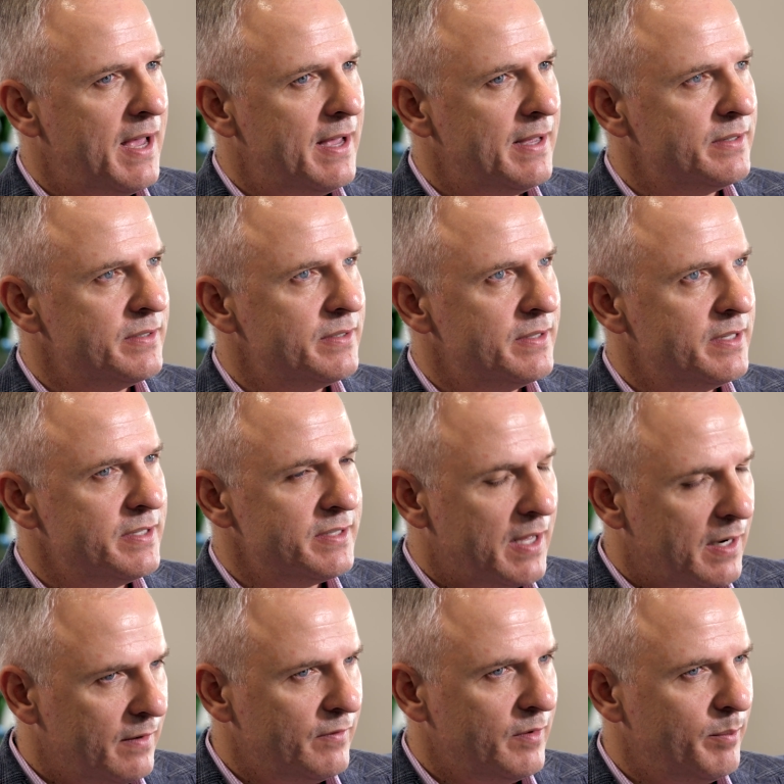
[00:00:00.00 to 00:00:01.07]
as the
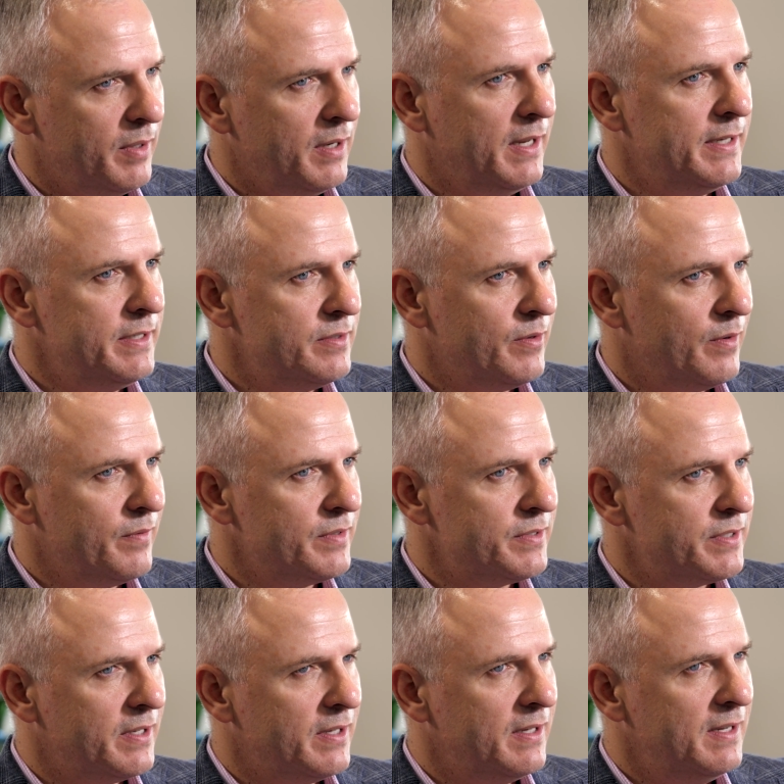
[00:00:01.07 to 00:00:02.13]
son of a police
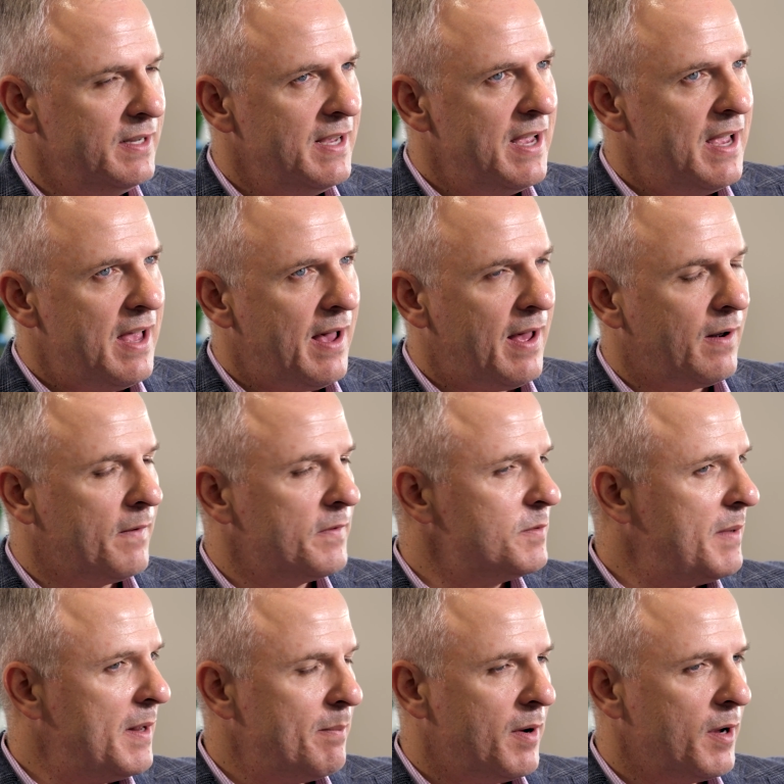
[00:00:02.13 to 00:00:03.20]
officer and I've
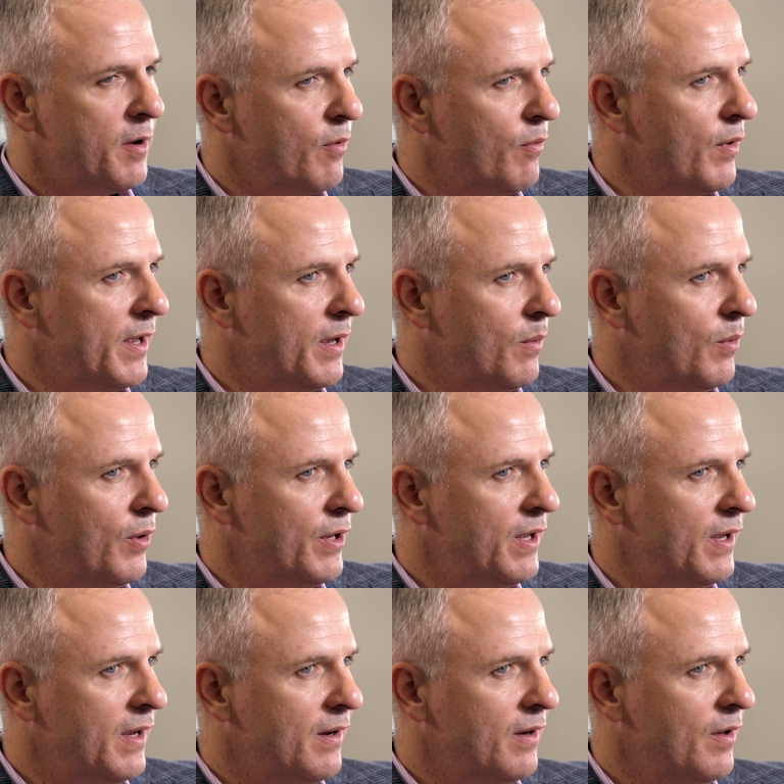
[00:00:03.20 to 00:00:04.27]
spent my career
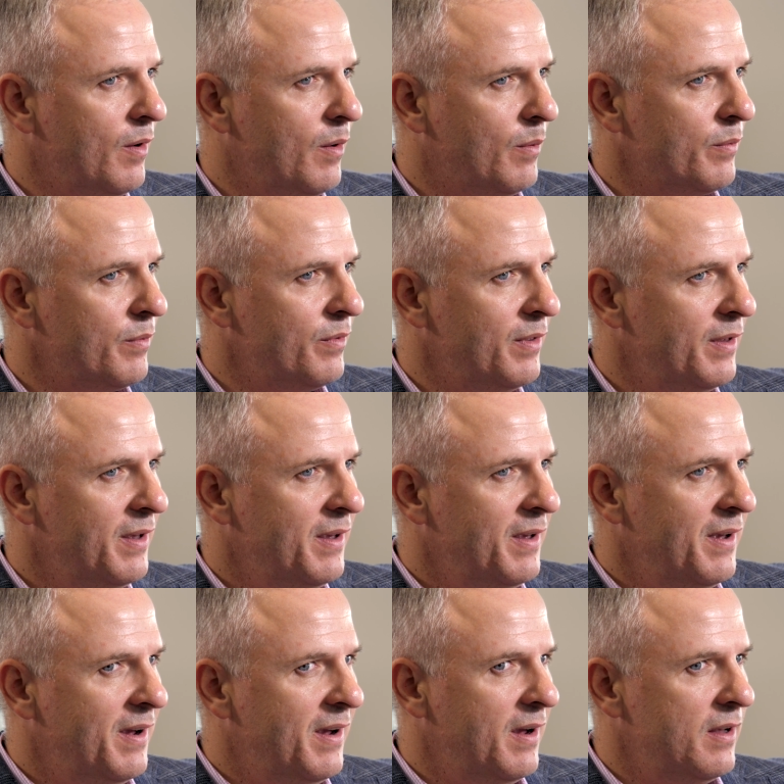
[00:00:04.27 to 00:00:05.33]
working in health.
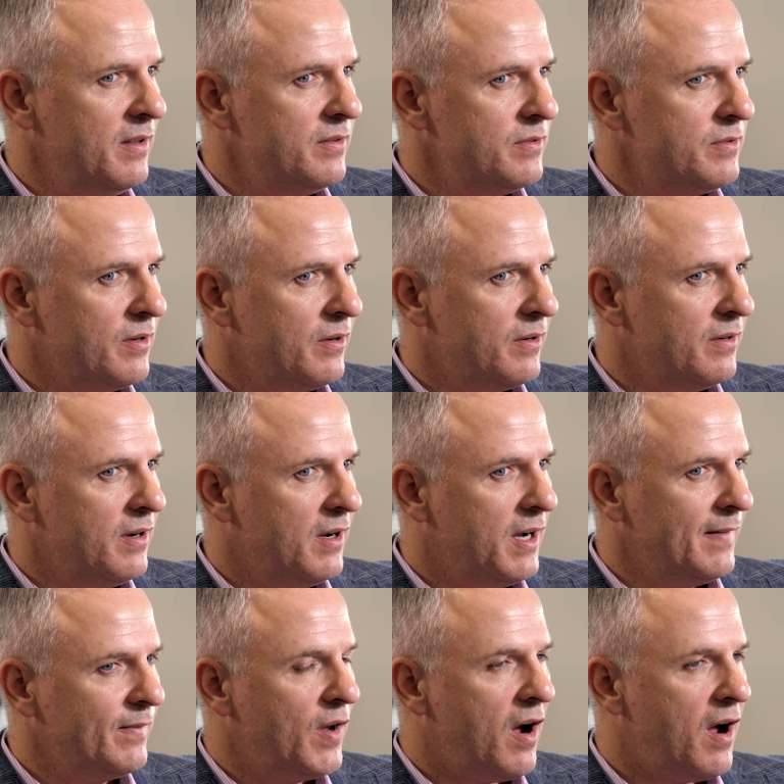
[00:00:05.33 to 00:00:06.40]
So
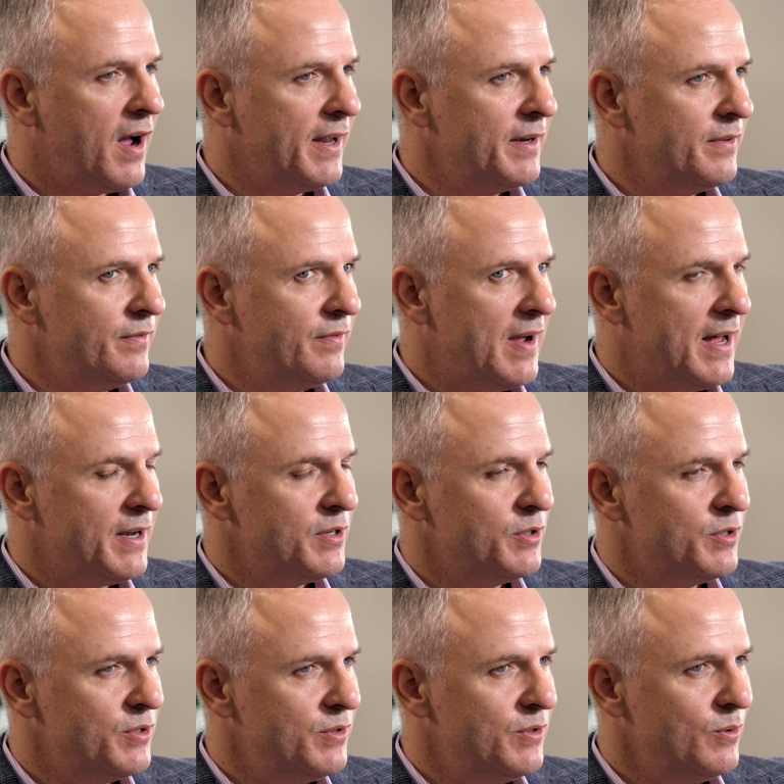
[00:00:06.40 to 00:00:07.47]
I kind of
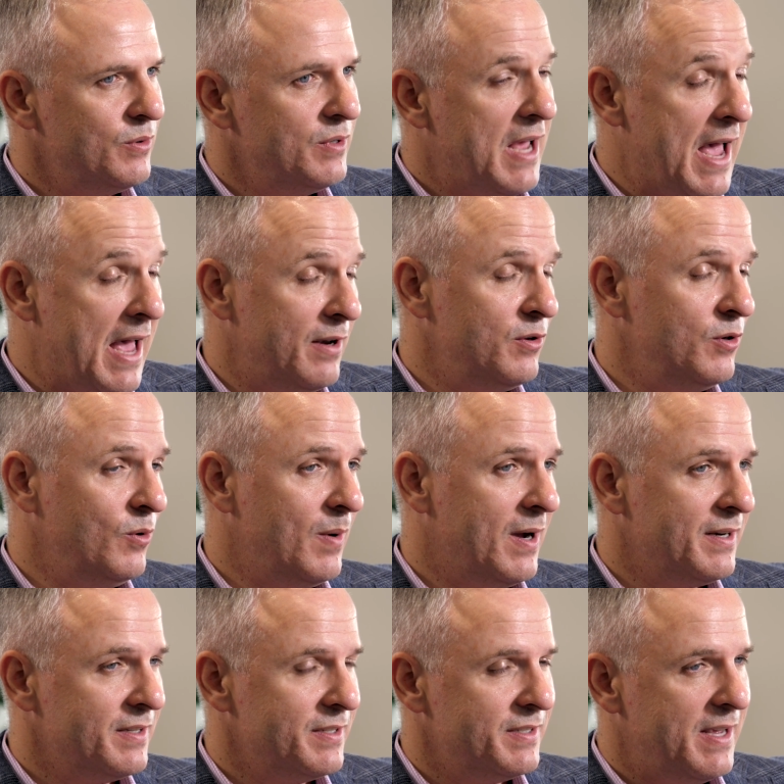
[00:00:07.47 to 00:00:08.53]
understood and do
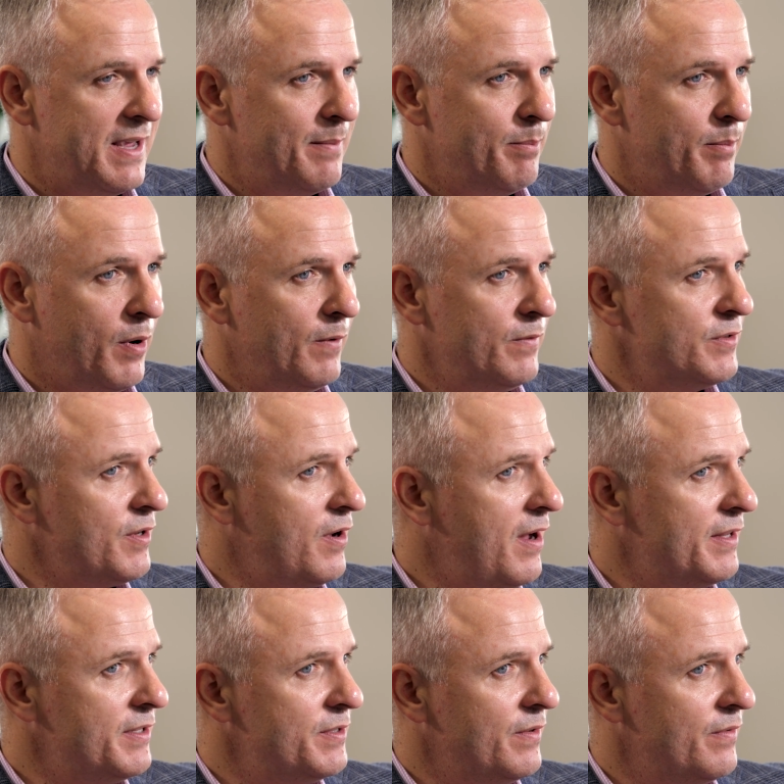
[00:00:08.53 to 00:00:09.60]
understand both
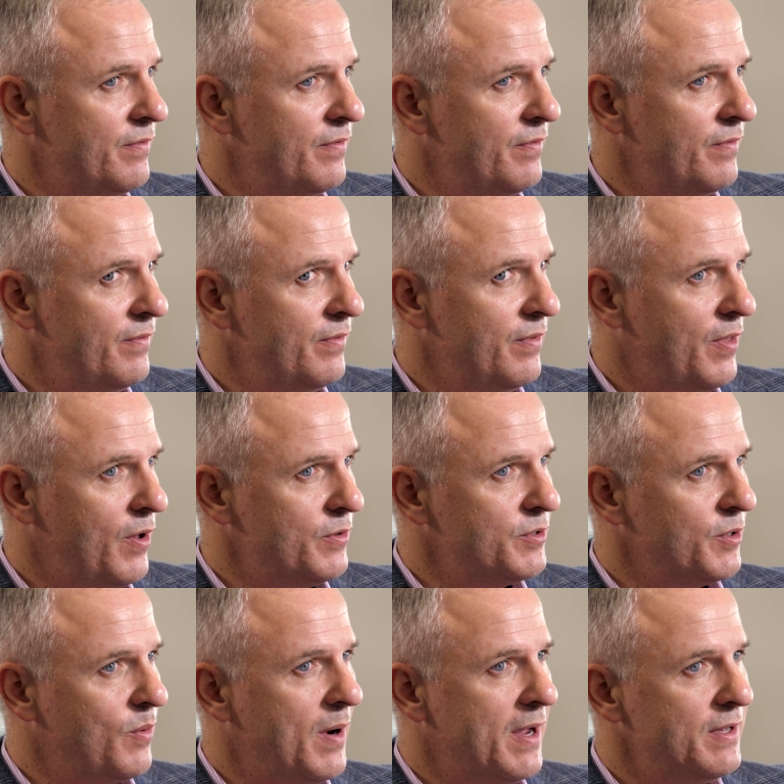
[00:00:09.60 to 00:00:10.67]
sides of those
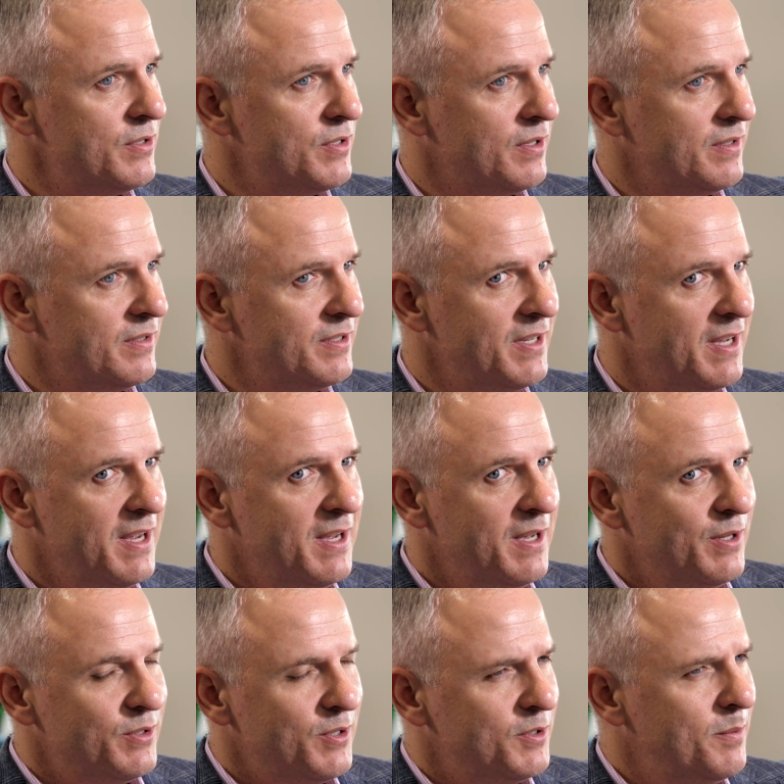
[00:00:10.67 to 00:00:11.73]
equations.
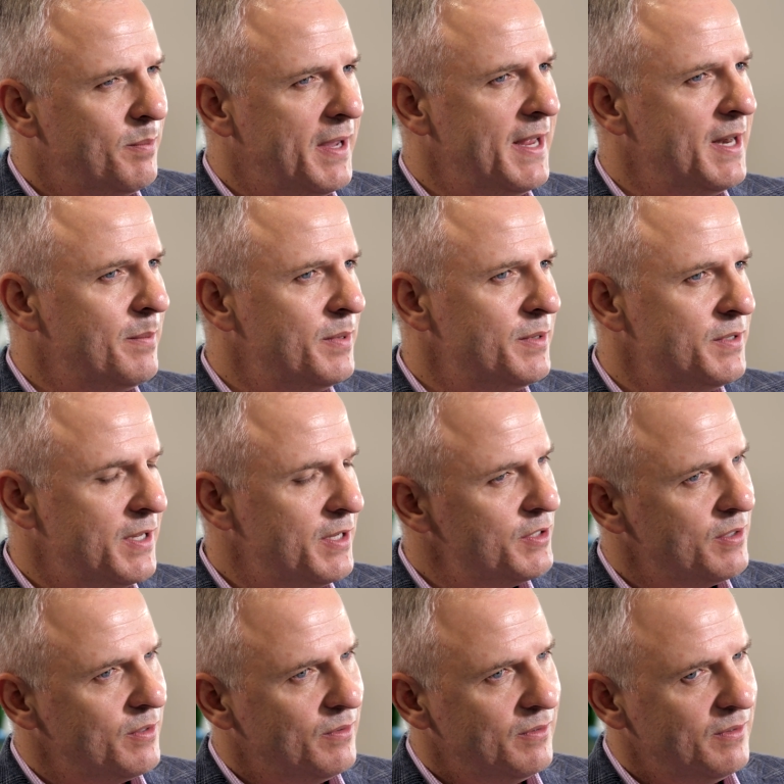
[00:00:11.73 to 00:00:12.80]
So to be in a
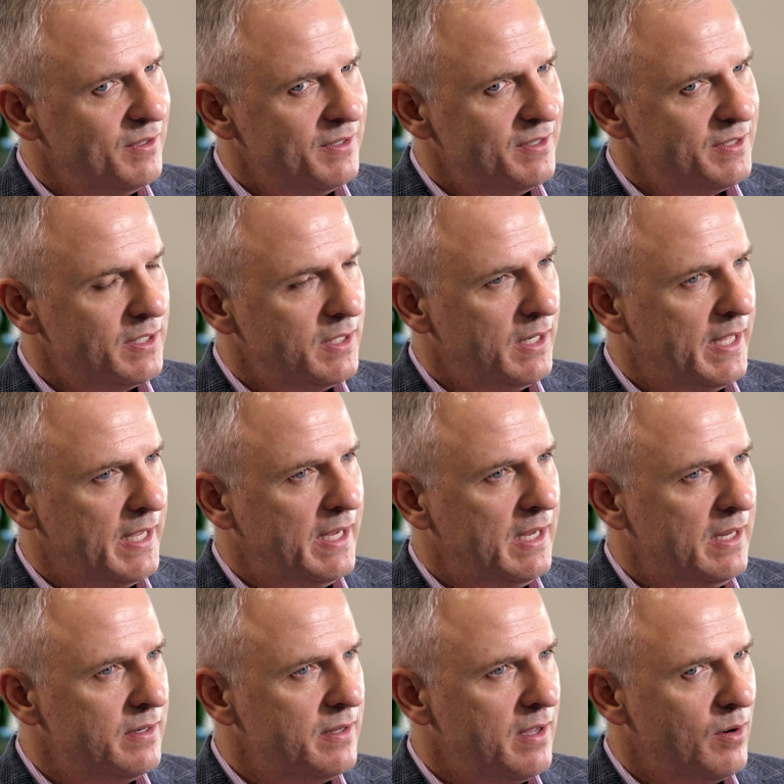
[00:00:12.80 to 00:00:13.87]
position to
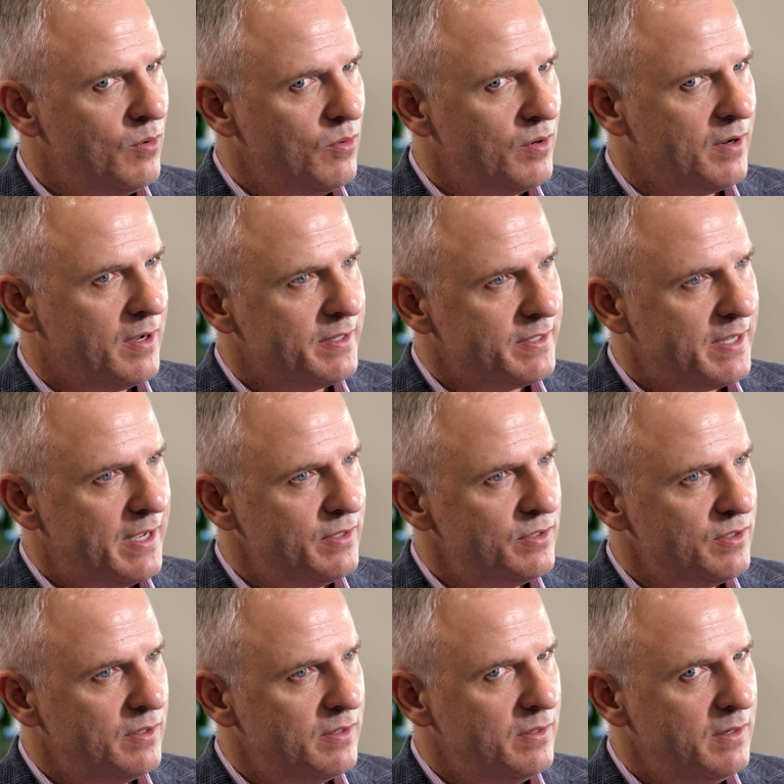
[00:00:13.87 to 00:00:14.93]
lead an
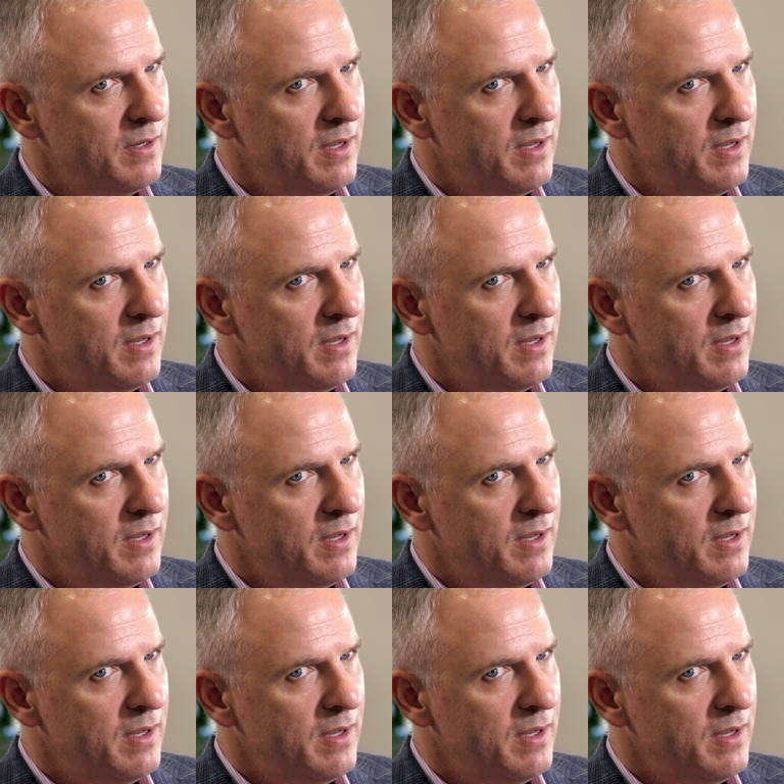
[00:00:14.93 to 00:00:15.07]
organisation